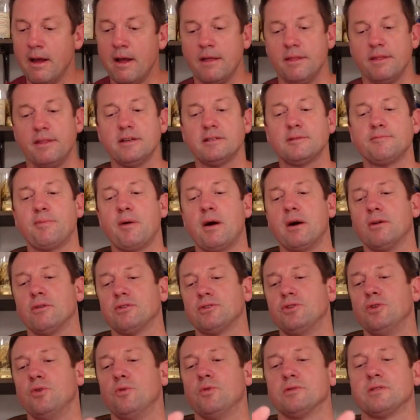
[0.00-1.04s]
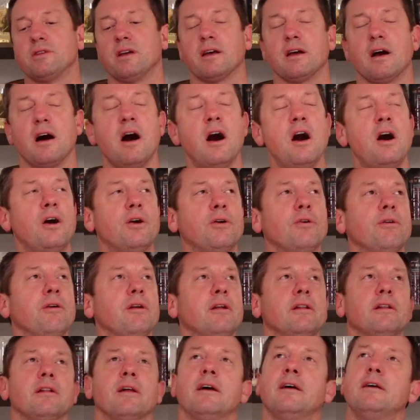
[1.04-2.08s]
This bottle too was like
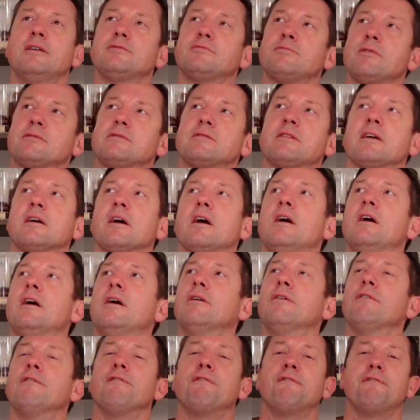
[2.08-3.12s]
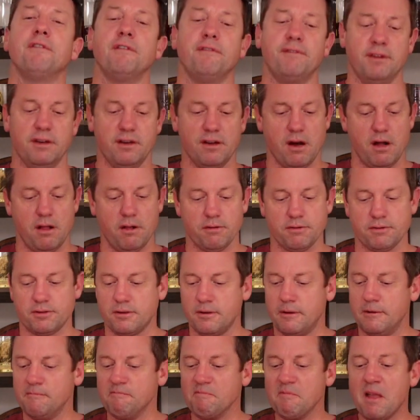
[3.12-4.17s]
this was like $150.
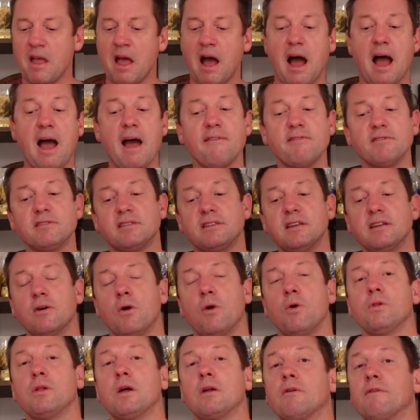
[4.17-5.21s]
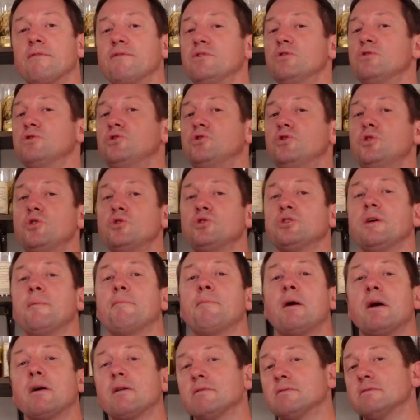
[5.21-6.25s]
I haven't seen a whole lot of reviews. Usually
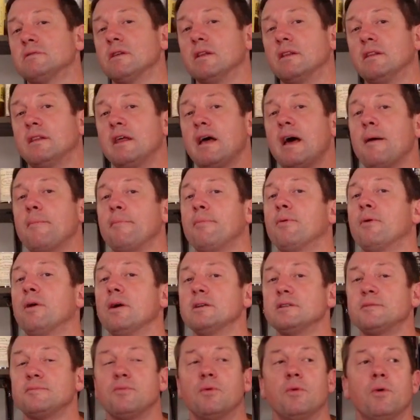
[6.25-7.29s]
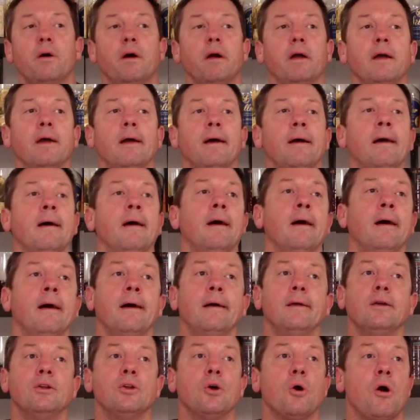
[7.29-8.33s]
bottles at that price point,
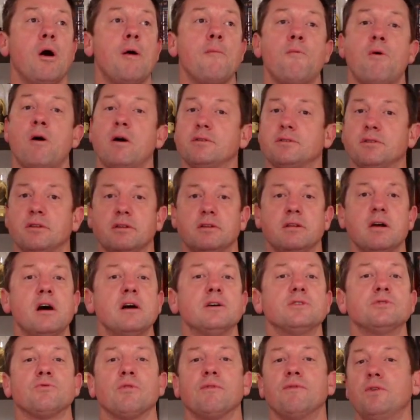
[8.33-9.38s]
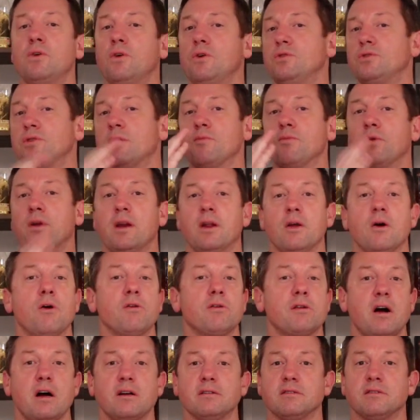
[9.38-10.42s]
I'm watching tons of reviews. I'm reading all
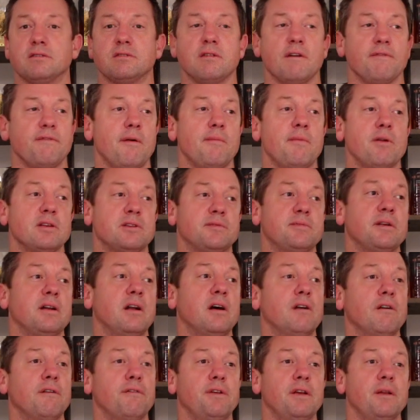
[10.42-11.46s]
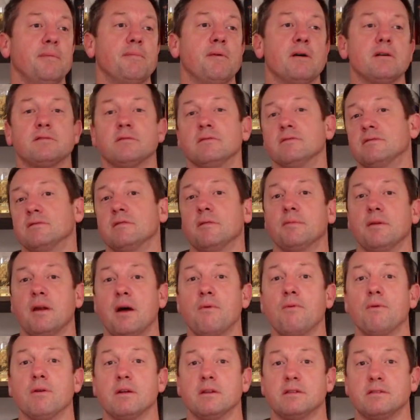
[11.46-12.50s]
kinds of stuff. I'm going to spend $150 on something.
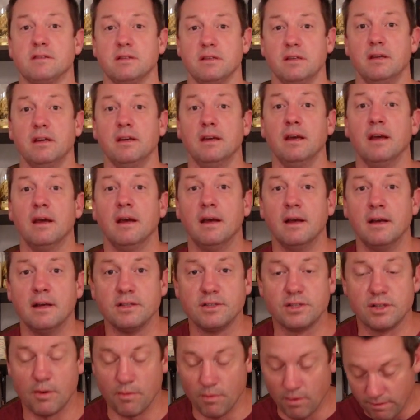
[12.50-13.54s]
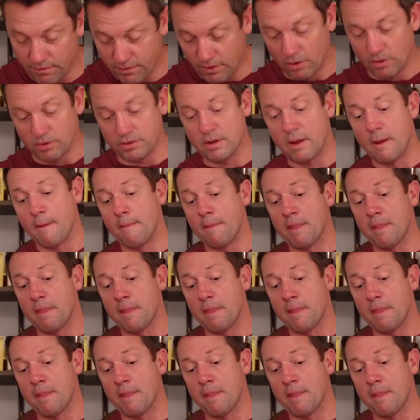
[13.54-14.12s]
I want to see some reviews.